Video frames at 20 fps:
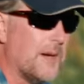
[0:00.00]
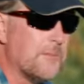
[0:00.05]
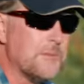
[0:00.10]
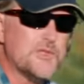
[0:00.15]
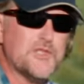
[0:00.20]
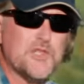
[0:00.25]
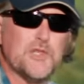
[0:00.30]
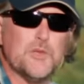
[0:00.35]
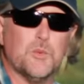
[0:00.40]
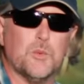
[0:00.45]
number
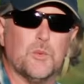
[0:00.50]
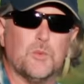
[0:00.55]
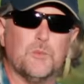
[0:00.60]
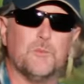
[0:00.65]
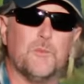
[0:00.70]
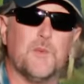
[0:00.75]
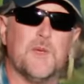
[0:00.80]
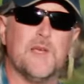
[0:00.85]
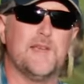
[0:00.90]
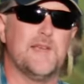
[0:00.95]
two
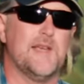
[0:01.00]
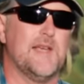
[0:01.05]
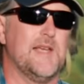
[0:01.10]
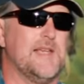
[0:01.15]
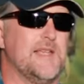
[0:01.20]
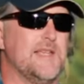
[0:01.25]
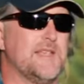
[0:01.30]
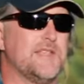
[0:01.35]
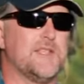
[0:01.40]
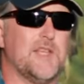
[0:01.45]

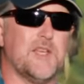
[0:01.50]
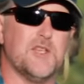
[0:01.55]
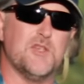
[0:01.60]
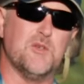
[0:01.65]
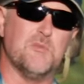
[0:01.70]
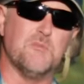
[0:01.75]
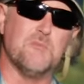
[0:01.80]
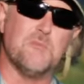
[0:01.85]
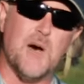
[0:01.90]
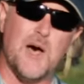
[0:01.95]
is that
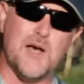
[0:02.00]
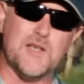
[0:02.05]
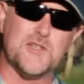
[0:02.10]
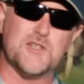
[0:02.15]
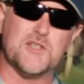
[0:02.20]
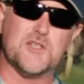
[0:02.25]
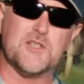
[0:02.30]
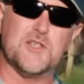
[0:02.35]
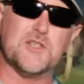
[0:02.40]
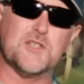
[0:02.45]
you
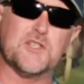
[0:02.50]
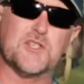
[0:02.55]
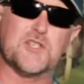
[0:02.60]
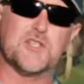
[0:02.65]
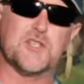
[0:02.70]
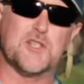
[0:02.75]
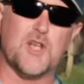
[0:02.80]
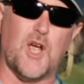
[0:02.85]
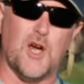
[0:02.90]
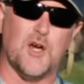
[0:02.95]
must
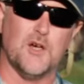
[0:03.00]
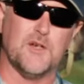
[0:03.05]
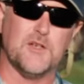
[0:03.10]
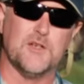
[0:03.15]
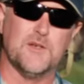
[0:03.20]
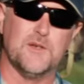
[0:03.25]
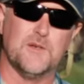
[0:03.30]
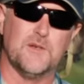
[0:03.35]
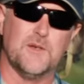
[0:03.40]
start,